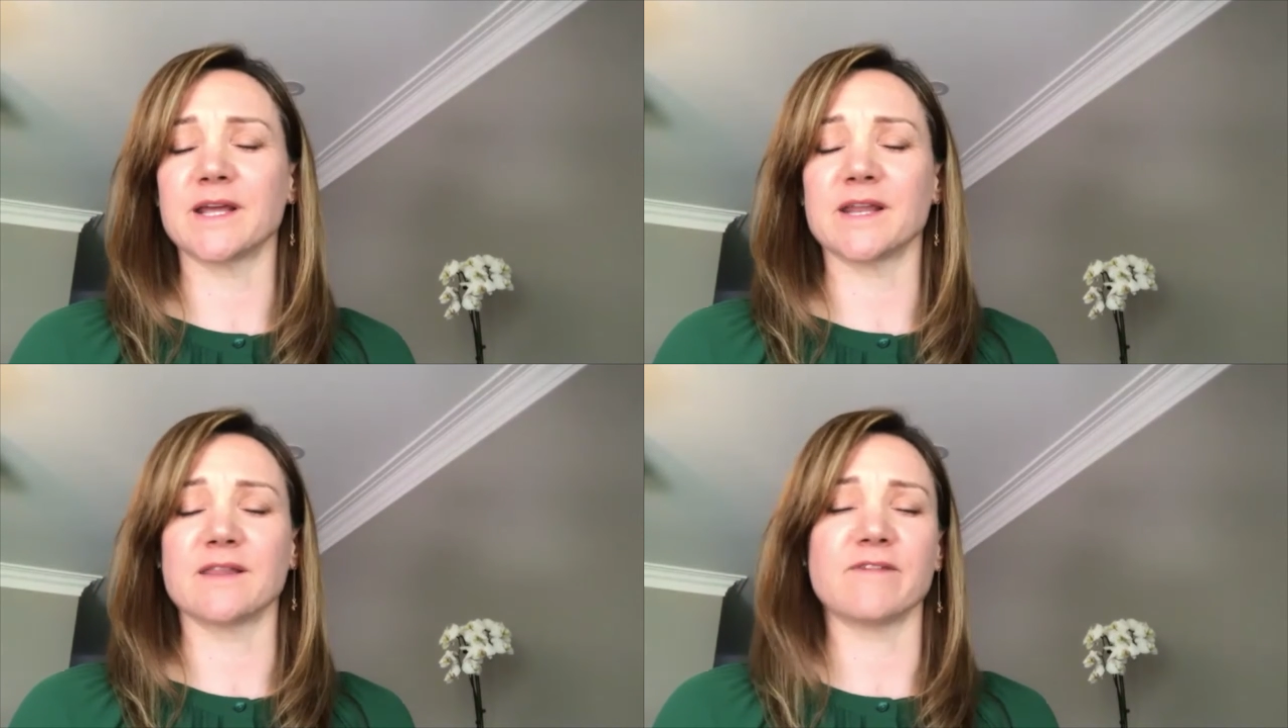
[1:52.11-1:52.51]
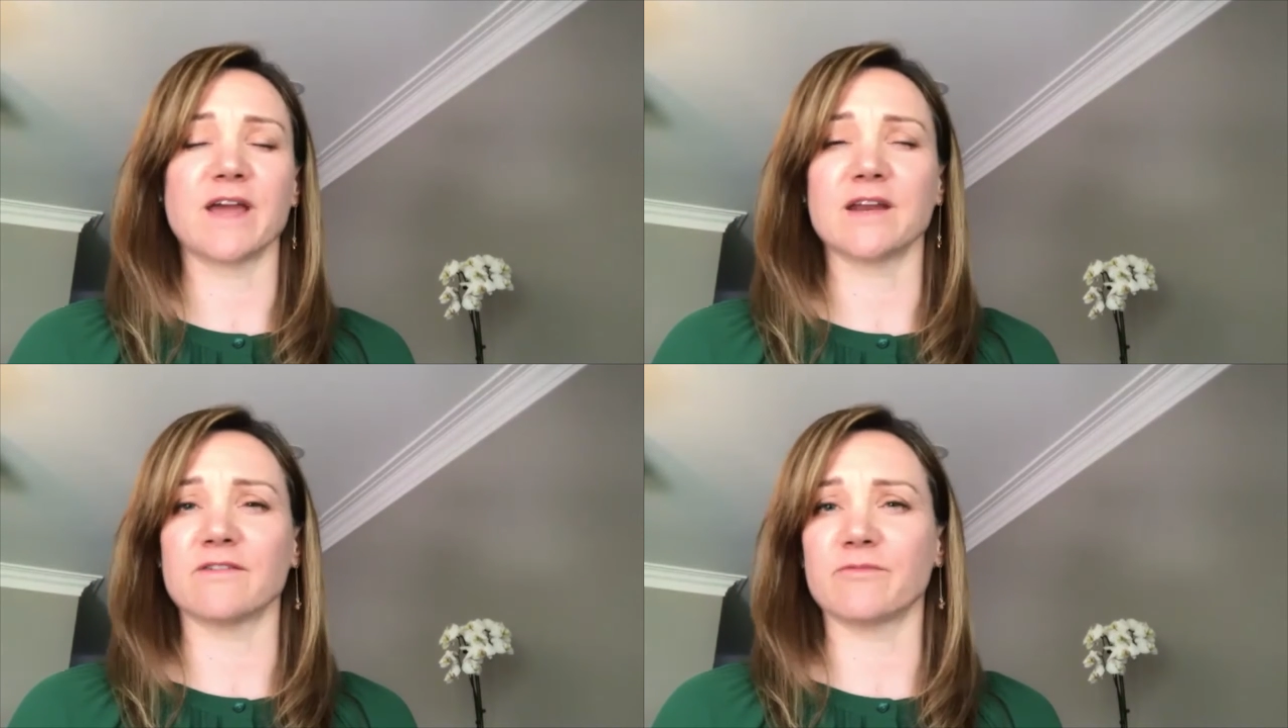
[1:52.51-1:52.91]
in the
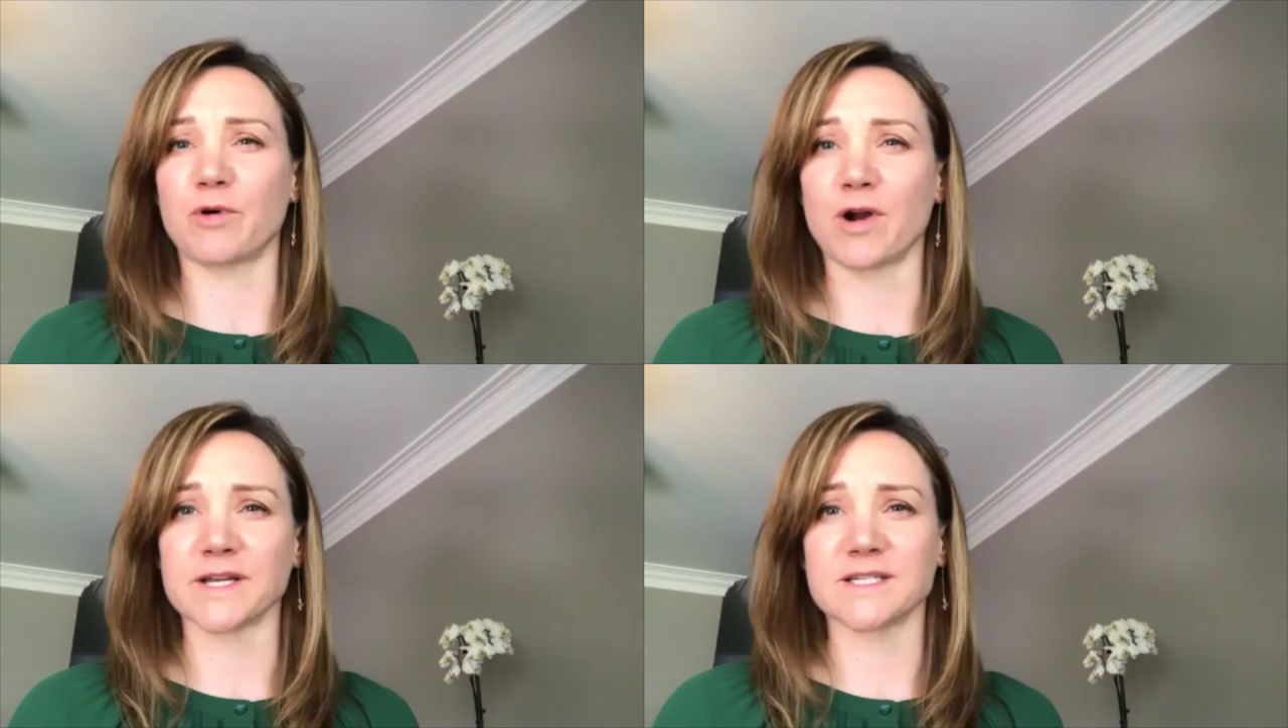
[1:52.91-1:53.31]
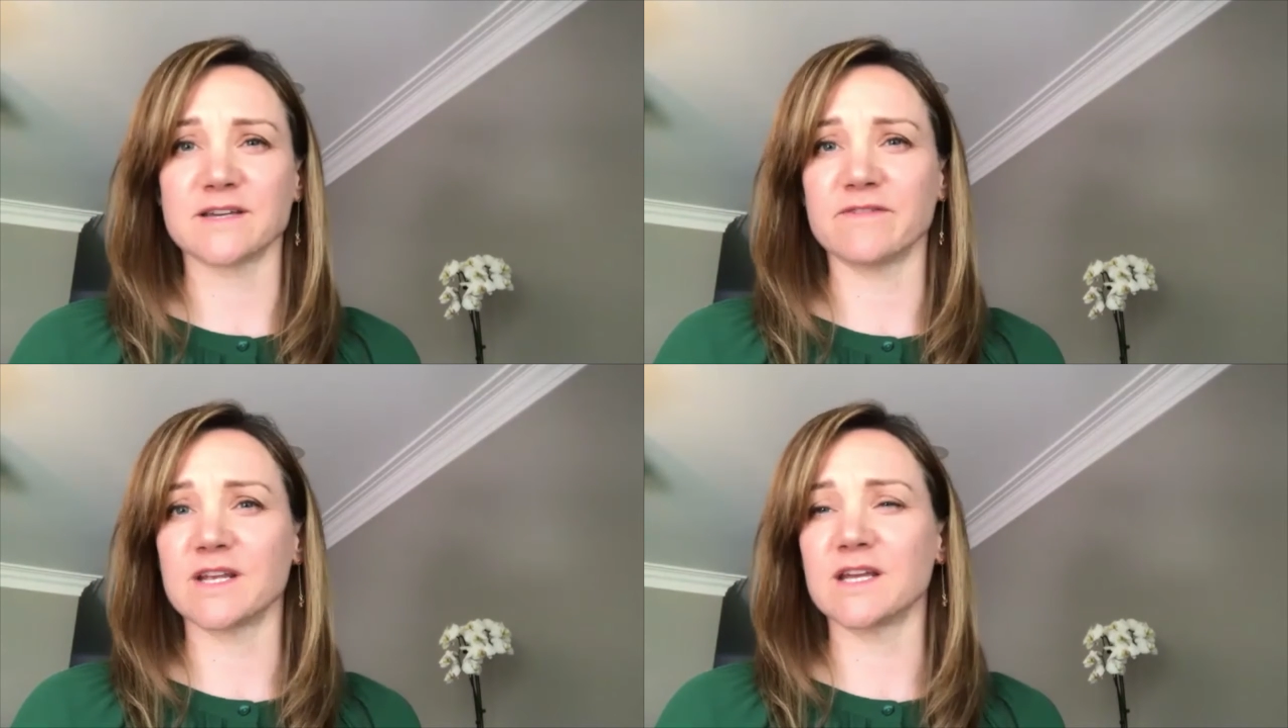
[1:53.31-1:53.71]
vein of
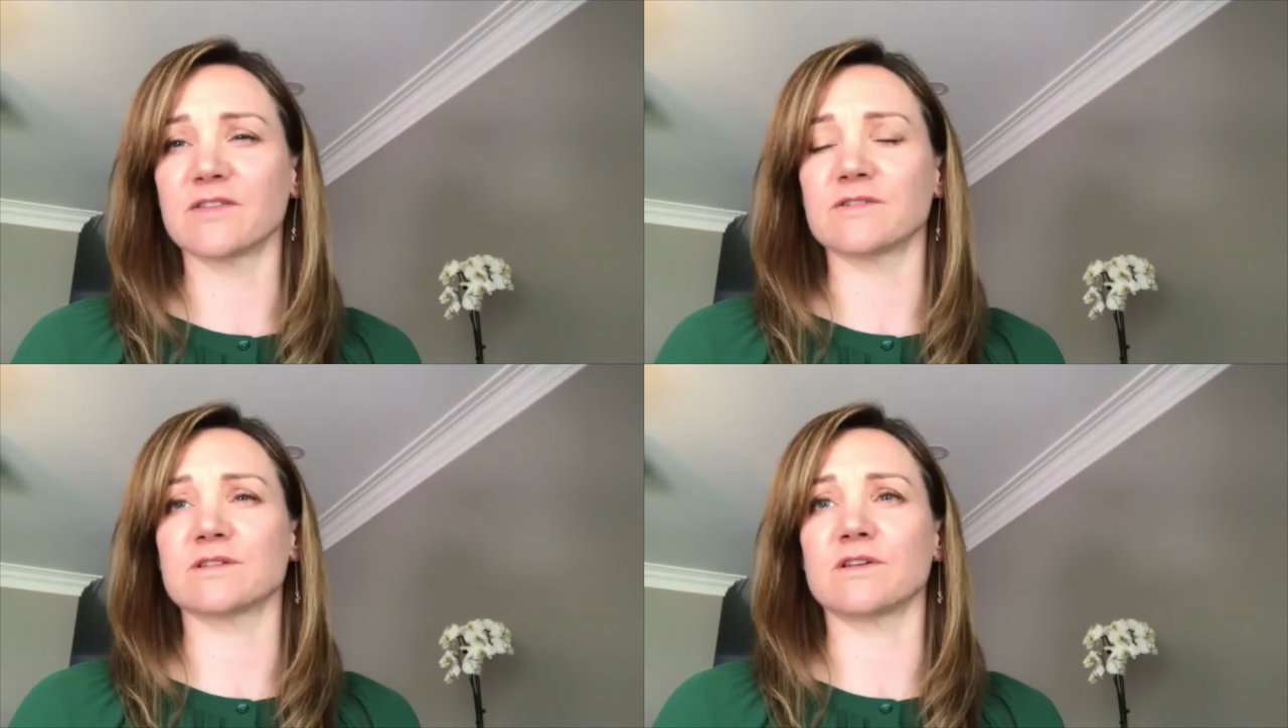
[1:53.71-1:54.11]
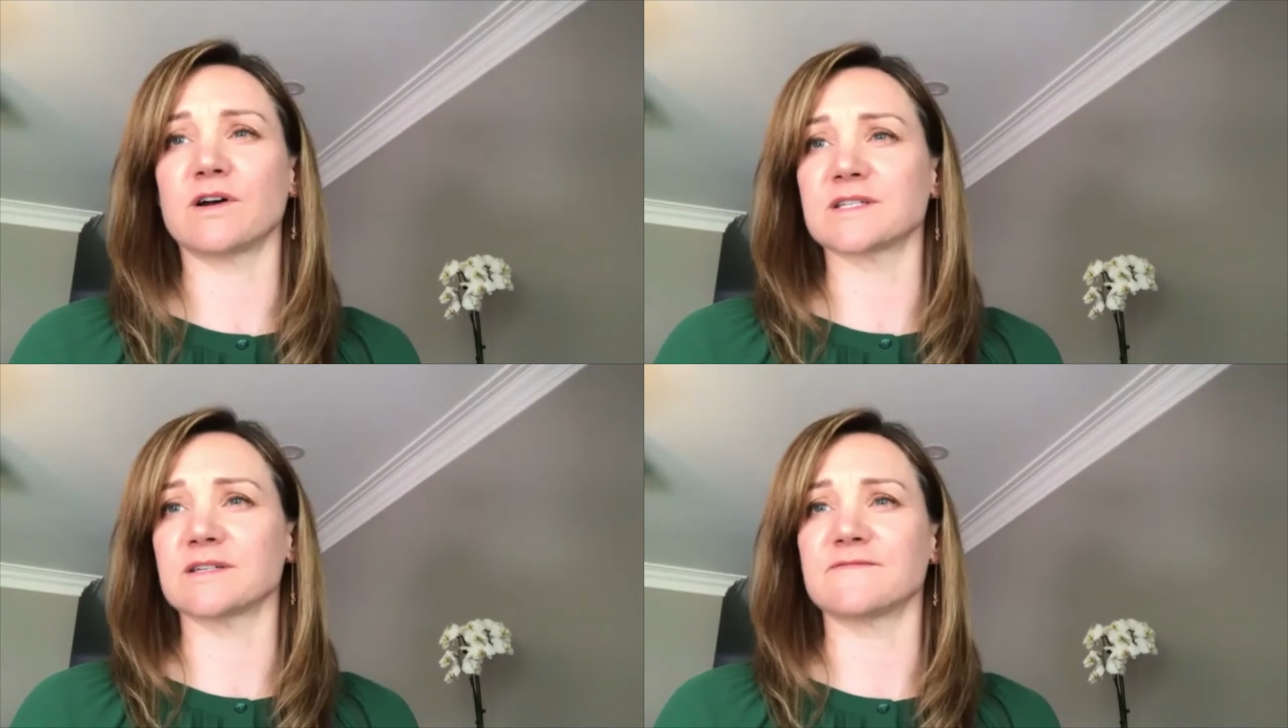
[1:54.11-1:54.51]
productivity, and there's
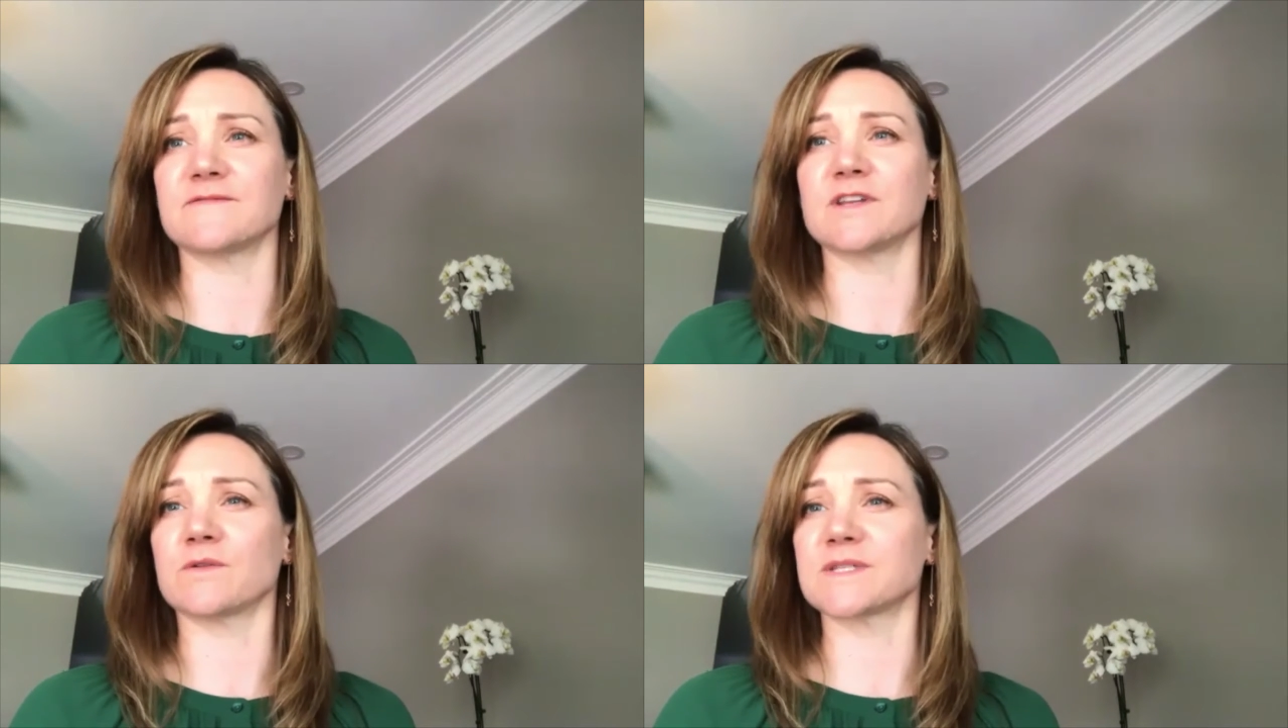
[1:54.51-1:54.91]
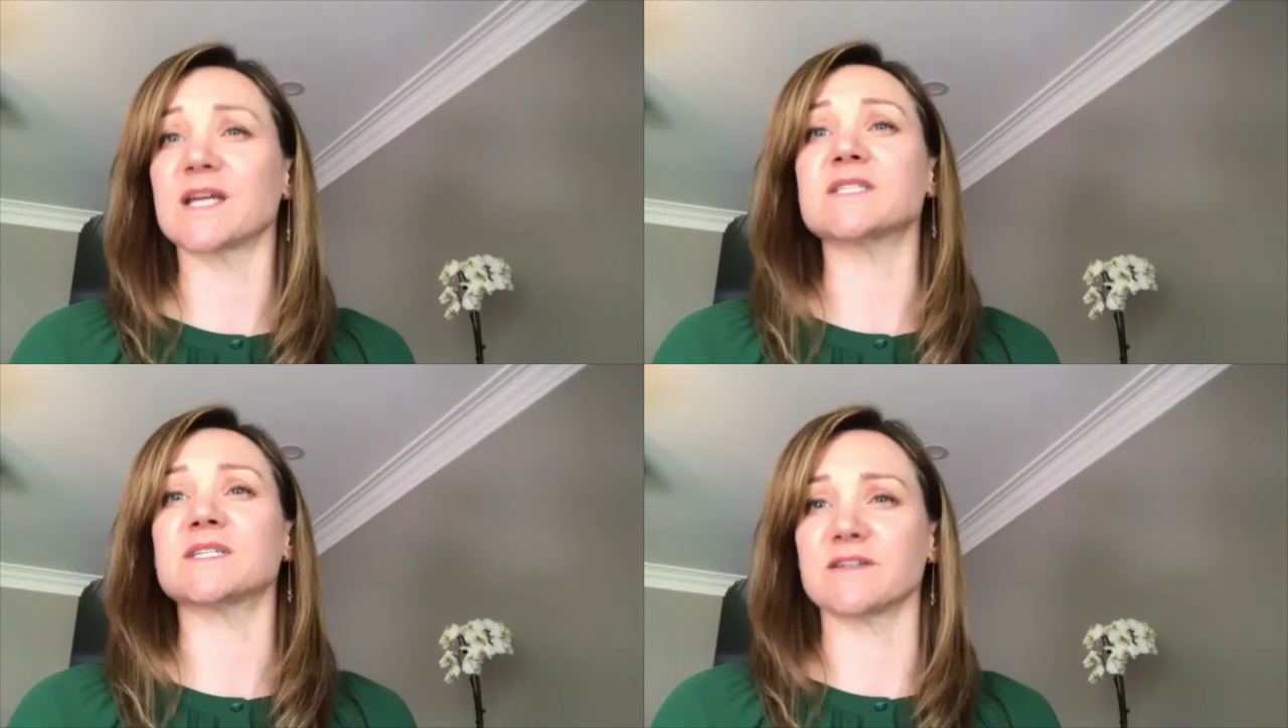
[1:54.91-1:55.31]
lots of you know
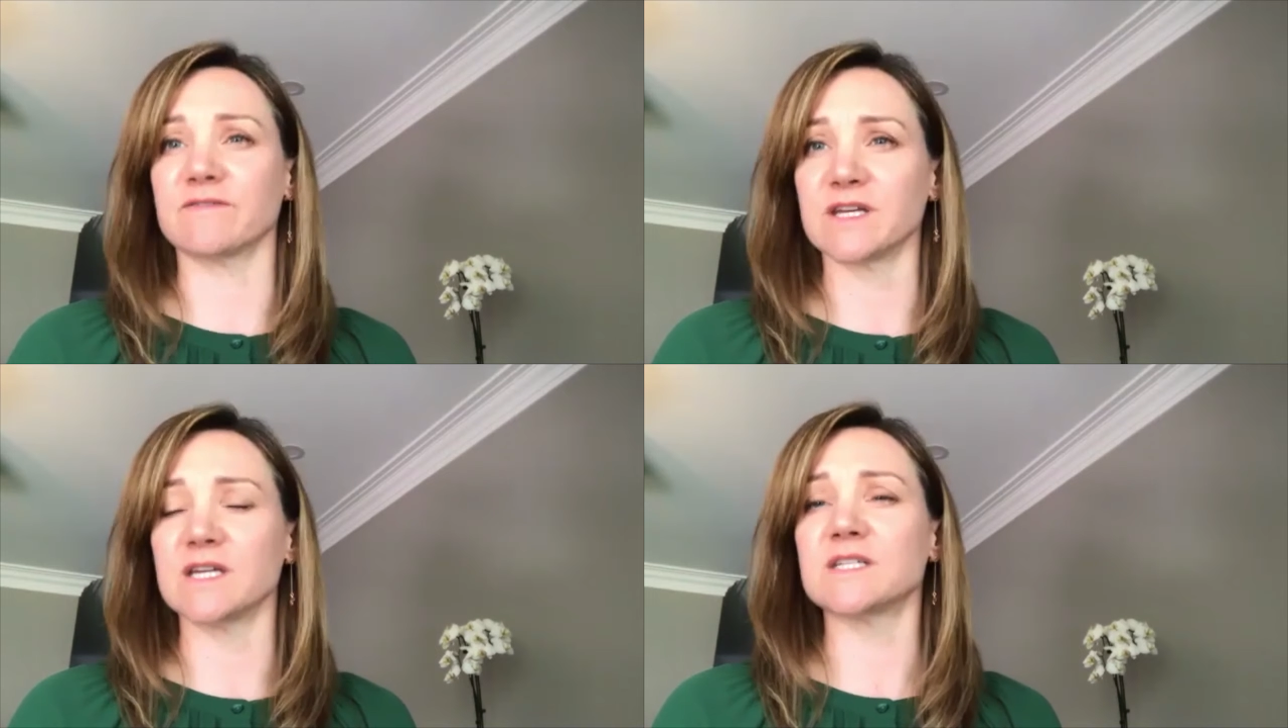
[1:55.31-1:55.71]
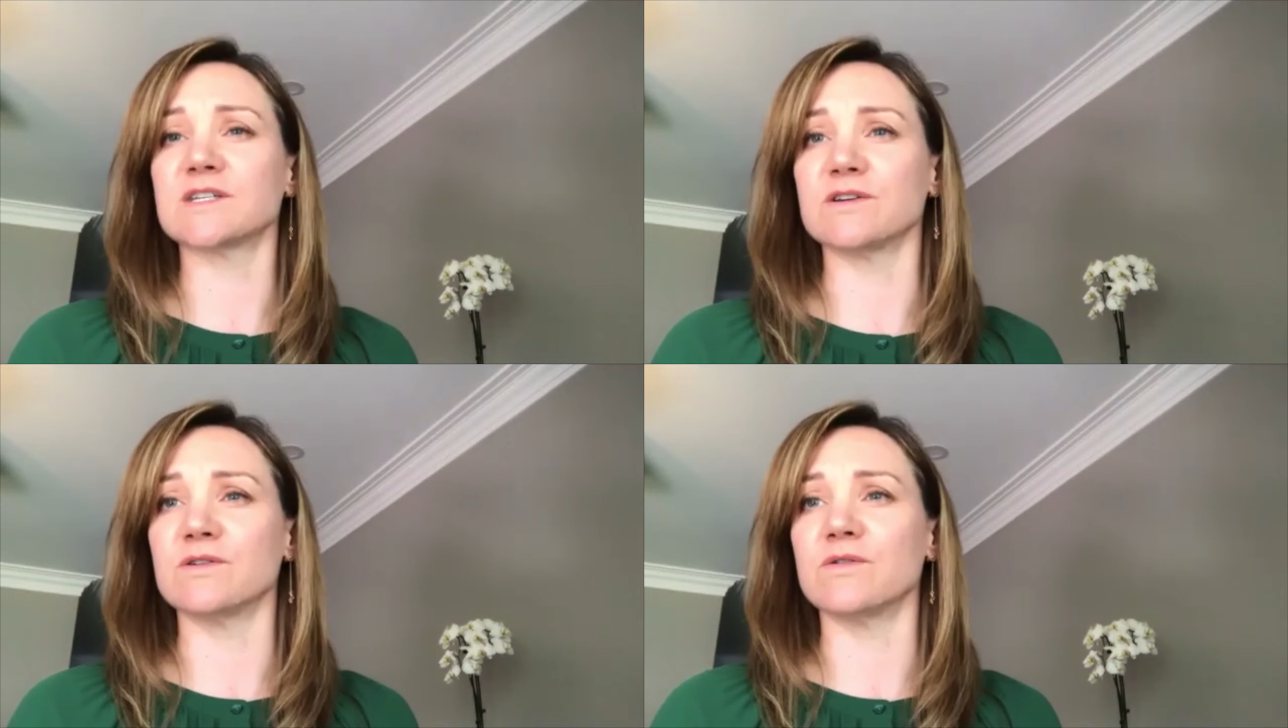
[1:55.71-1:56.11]
sensitivity
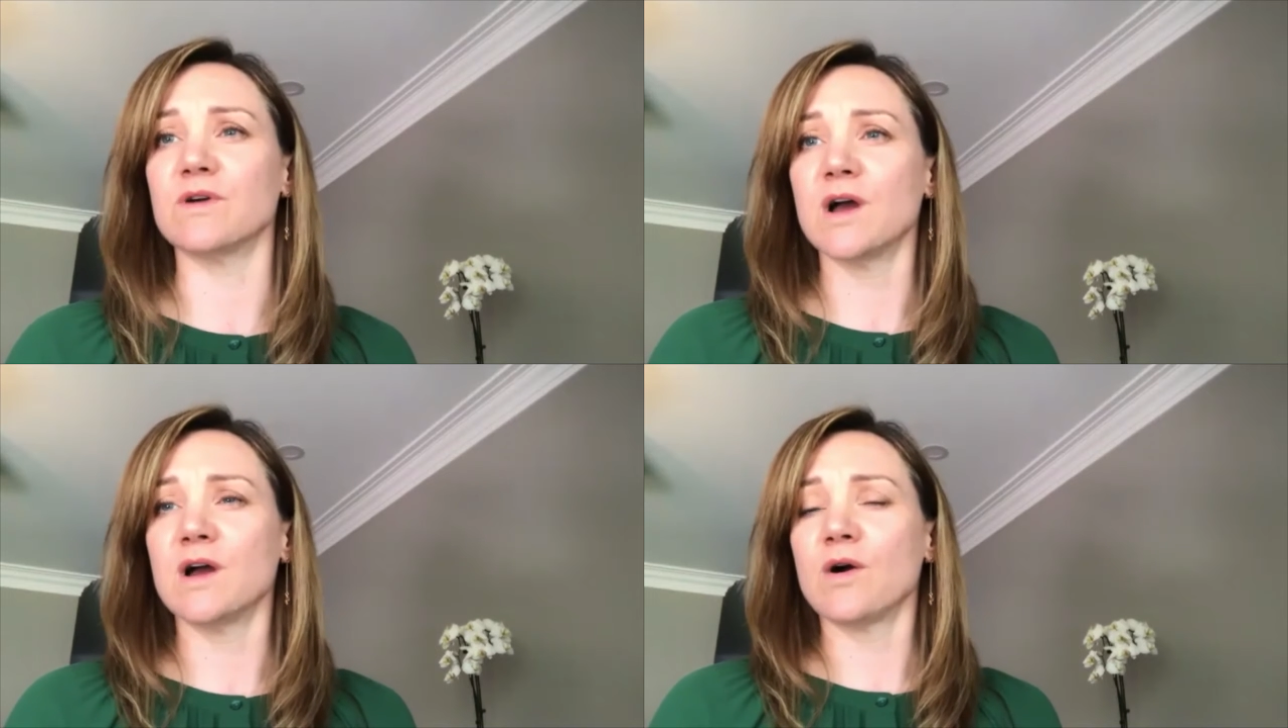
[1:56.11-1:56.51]
to